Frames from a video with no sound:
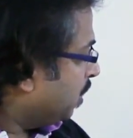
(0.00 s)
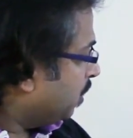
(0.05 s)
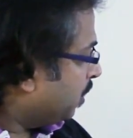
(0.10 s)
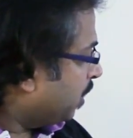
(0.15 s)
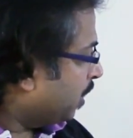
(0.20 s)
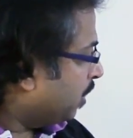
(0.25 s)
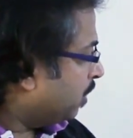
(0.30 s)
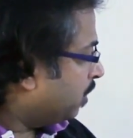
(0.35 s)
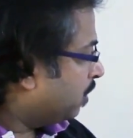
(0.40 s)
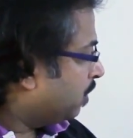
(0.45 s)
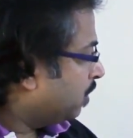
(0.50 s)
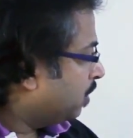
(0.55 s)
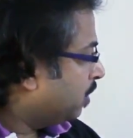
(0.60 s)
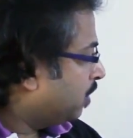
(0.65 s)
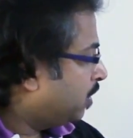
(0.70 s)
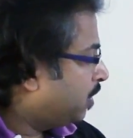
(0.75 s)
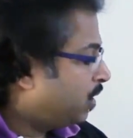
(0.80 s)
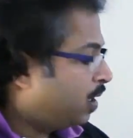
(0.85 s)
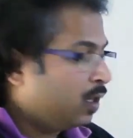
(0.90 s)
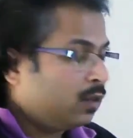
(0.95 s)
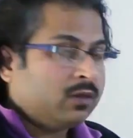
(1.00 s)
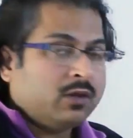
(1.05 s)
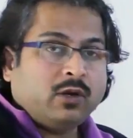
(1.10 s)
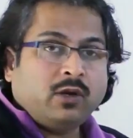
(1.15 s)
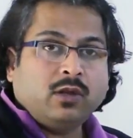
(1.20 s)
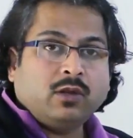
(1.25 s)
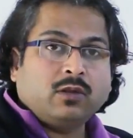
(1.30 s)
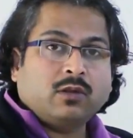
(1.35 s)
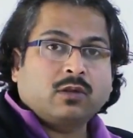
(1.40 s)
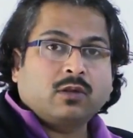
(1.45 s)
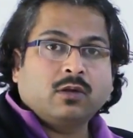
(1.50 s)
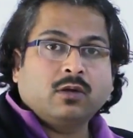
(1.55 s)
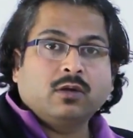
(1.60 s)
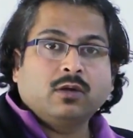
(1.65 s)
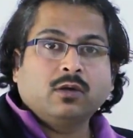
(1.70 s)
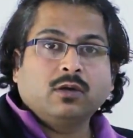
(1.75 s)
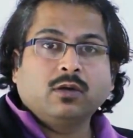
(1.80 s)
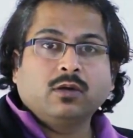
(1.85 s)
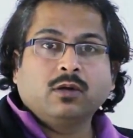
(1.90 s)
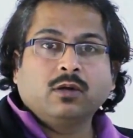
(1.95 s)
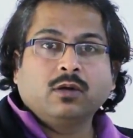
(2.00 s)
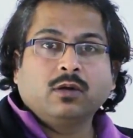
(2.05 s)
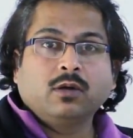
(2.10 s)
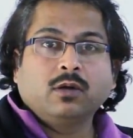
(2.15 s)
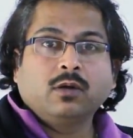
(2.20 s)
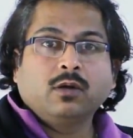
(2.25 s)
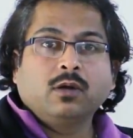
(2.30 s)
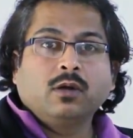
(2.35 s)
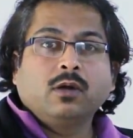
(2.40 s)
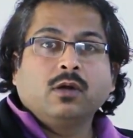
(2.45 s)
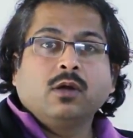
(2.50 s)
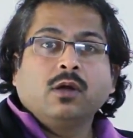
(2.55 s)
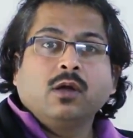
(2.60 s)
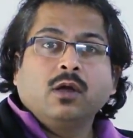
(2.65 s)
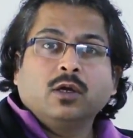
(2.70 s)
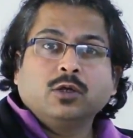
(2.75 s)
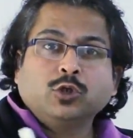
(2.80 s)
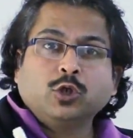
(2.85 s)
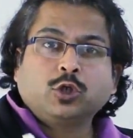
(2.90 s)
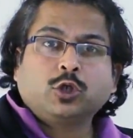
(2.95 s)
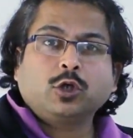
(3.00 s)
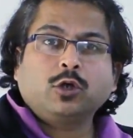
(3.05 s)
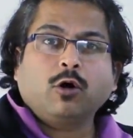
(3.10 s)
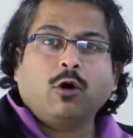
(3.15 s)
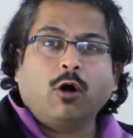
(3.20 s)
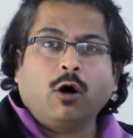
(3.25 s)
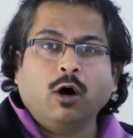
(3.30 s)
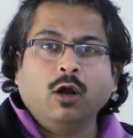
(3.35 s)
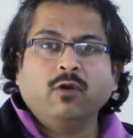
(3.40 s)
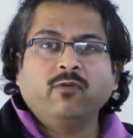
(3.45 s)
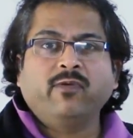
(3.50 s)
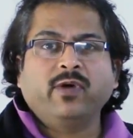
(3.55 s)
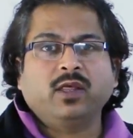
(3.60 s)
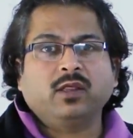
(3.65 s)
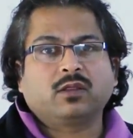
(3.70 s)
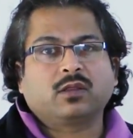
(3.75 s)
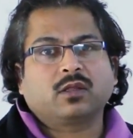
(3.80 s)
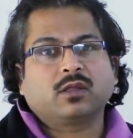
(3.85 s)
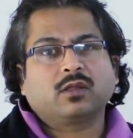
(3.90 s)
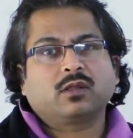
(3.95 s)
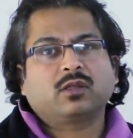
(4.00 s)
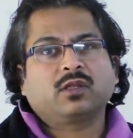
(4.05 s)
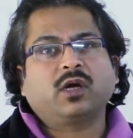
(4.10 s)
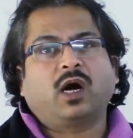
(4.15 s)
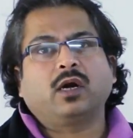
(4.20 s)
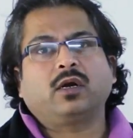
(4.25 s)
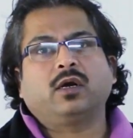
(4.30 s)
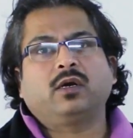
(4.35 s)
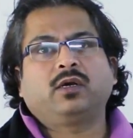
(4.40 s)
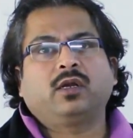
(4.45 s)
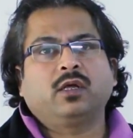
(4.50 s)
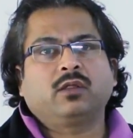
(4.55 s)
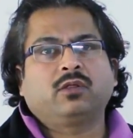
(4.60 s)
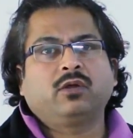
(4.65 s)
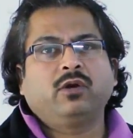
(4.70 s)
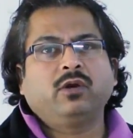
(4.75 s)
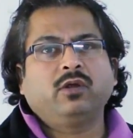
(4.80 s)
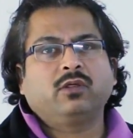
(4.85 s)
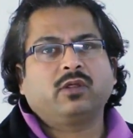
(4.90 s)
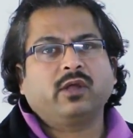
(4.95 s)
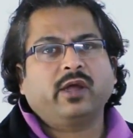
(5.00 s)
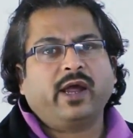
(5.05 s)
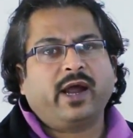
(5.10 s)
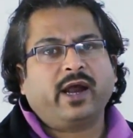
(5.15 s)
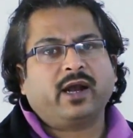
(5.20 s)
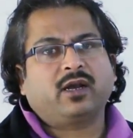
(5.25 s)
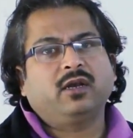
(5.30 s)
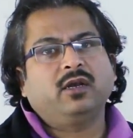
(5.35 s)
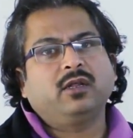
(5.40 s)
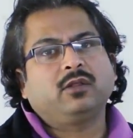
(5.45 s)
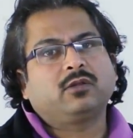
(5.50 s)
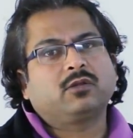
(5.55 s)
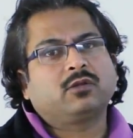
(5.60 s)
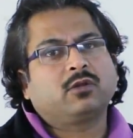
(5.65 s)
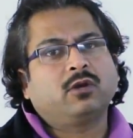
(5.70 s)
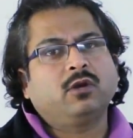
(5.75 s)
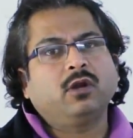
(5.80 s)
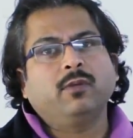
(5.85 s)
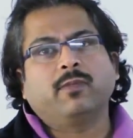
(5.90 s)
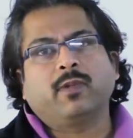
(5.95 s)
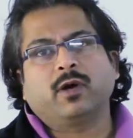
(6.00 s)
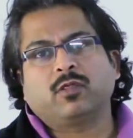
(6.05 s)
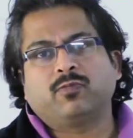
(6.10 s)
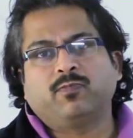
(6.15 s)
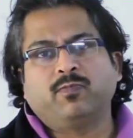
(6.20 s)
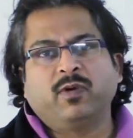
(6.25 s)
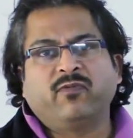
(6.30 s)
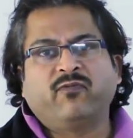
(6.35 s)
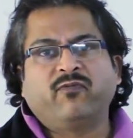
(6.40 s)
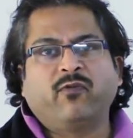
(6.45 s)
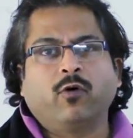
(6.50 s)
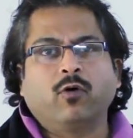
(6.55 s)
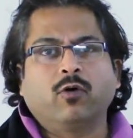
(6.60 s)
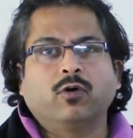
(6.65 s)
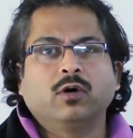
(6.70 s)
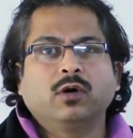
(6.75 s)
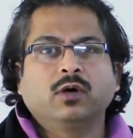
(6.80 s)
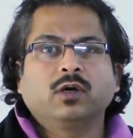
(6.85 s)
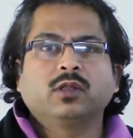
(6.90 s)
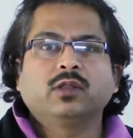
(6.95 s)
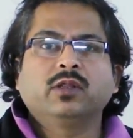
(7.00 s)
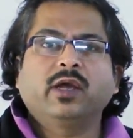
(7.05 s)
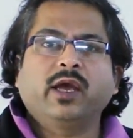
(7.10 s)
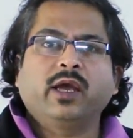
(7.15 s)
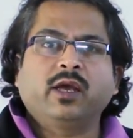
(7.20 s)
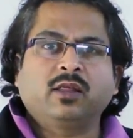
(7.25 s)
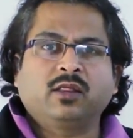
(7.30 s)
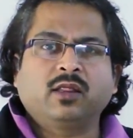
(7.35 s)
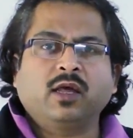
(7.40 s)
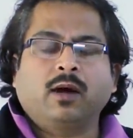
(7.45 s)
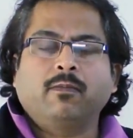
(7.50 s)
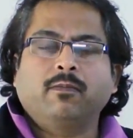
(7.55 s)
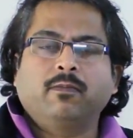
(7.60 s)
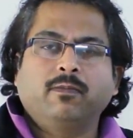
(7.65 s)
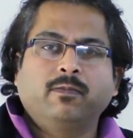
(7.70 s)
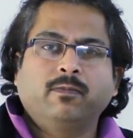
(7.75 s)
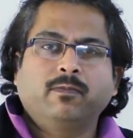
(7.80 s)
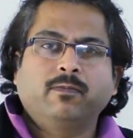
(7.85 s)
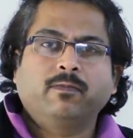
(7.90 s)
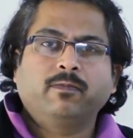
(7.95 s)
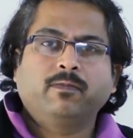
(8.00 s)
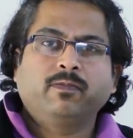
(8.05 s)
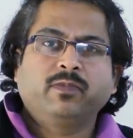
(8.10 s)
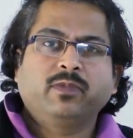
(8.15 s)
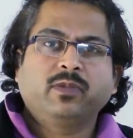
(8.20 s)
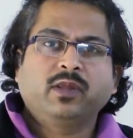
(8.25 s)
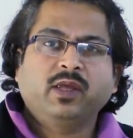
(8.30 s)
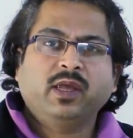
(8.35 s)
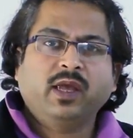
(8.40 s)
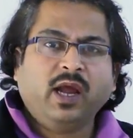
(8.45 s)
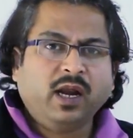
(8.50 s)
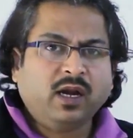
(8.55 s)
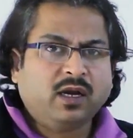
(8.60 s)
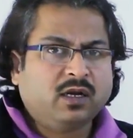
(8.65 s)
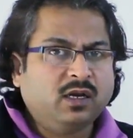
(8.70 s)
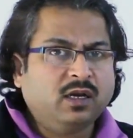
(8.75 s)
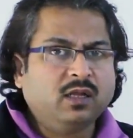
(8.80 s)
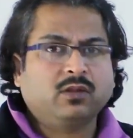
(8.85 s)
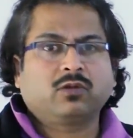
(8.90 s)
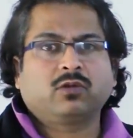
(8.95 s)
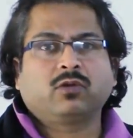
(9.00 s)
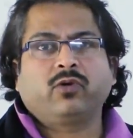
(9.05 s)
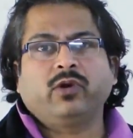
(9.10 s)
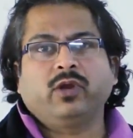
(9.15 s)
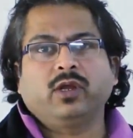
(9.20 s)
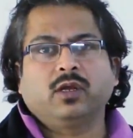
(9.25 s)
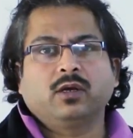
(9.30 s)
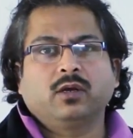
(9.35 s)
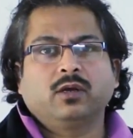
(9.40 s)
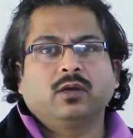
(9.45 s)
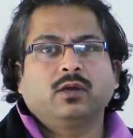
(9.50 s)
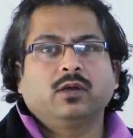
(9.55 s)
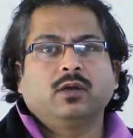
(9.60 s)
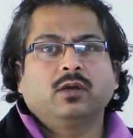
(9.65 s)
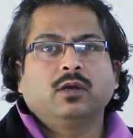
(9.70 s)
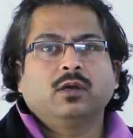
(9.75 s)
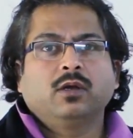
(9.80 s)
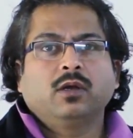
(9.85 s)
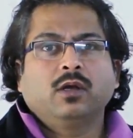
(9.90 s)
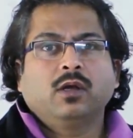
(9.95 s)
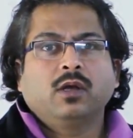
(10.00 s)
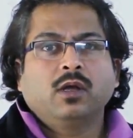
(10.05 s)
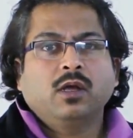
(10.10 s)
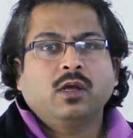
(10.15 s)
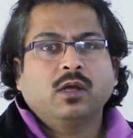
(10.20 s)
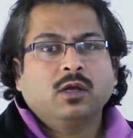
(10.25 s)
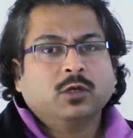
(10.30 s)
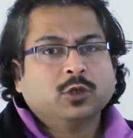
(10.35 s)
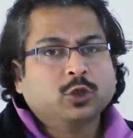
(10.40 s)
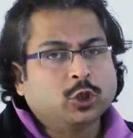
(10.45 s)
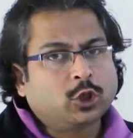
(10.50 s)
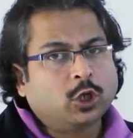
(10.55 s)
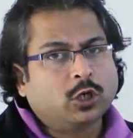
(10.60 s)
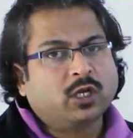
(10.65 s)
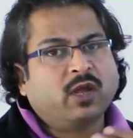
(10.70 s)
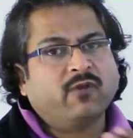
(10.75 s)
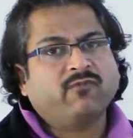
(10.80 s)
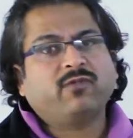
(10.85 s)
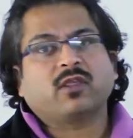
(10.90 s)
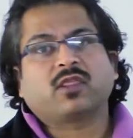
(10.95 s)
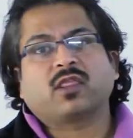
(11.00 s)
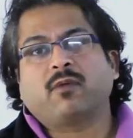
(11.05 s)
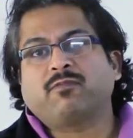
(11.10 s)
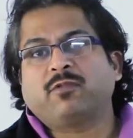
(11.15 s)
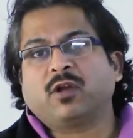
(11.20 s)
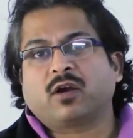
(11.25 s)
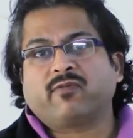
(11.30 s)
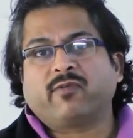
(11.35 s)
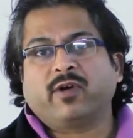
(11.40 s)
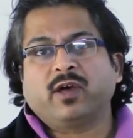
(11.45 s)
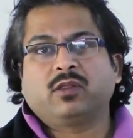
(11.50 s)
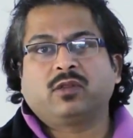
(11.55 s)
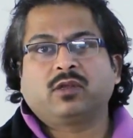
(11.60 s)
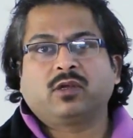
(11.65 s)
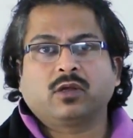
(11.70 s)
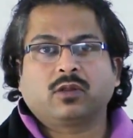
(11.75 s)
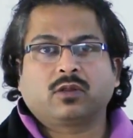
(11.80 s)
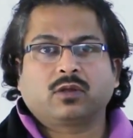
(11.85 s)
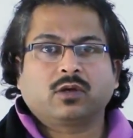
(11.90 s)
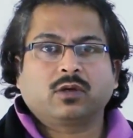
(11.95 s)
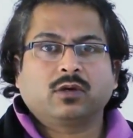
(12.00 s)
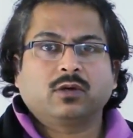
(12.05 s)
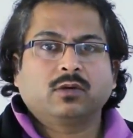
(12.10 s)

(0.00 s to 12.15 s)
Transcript: Then, test series. You should always start a test series at least 3 months before the exam. At least 3. You should give the subject wise test